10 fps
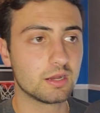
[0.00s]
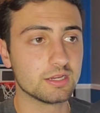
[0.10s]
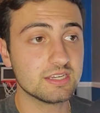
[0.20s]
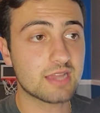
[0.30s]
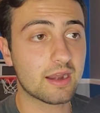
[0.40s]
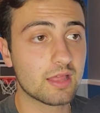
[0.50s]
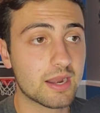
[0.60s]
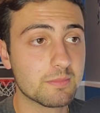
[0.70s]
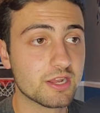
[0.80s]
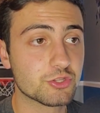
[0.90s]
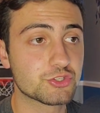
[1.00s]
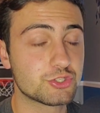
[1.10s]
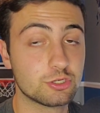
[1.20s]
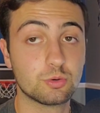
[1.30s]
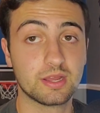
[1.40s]
He got a lot of minutes
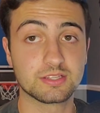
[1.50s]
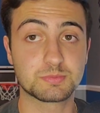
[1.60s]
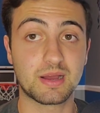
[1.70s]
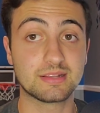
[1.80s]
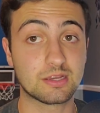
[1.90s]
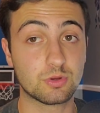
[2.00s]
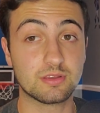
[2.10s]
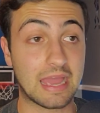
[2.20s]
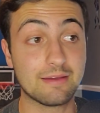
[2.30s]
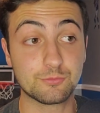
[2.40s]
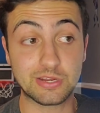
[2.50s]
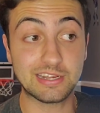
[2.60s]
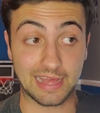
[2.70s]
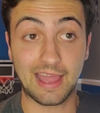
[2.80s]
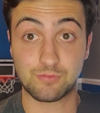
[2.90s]
too in a spot that we
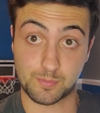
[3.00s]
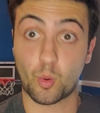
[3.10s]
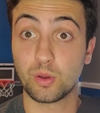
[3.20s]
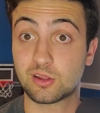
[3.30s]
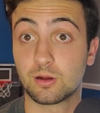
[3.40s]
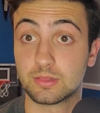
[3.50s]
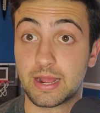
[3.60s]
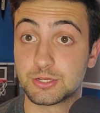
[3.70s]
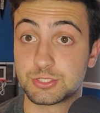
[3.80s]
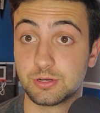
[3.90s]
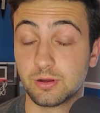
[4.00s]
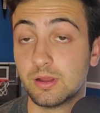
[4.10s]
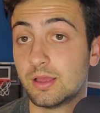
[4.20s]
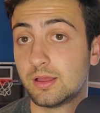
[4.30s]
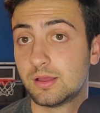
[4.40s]
didn't have a point guard last year.
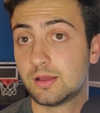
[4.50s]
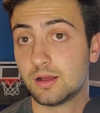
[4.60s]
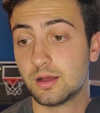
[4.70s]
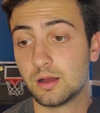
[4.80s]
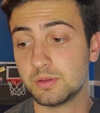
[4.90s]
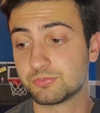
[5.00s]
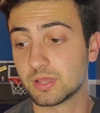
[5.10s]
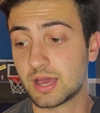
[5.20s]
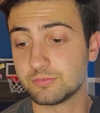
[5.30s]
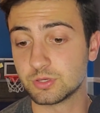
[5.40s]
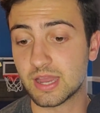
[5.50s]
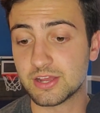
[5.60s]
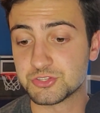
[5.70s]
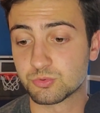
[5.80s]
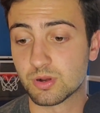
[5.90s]
If a lot of you
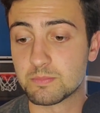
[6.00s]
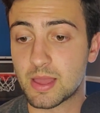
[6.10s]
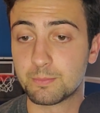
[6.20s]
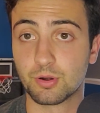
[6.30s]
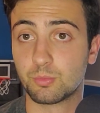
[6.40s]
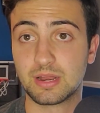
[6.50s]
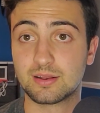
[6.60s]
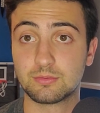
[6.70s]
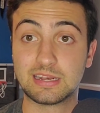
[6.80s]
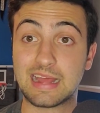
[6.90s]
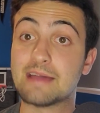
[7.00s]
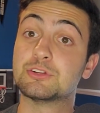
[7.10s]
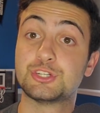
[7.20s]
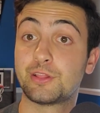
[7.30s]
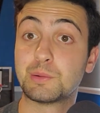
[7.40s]
guys remember, we didn't have a
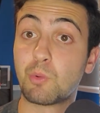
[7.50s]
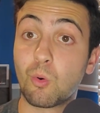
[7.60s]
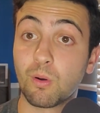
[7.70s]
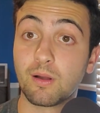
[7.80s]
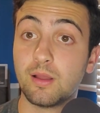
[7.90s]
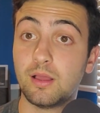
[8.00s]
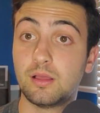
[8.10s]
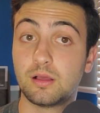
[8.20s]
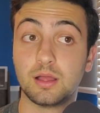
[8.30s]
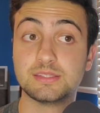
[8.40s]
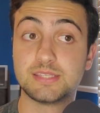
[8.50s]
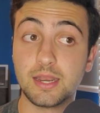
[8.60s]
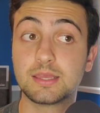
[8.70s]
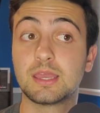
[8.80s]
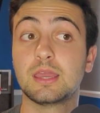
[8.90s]
Jalen Moore, a
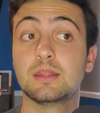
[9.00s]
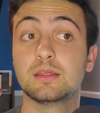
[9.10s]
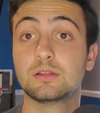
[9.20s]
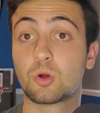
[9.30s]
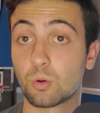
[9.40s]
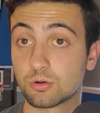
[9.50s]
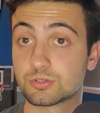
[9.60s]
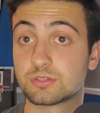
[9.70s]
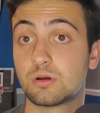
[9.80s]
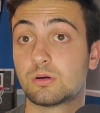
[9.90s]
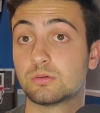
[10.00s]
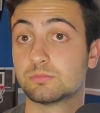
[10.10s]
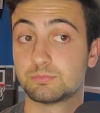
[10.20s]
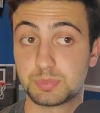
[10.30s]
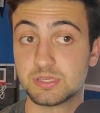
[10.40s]
dedicated
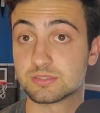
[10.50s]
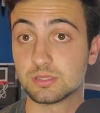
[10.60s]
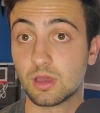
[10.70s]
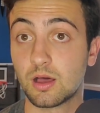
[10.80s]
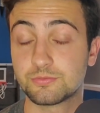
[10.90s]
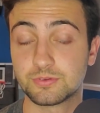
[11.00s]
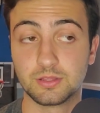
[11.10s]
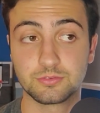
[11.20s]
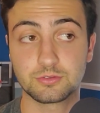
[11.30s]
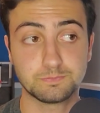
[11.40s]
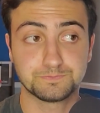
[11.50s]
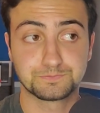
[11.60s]
cornerstone piece of the offense.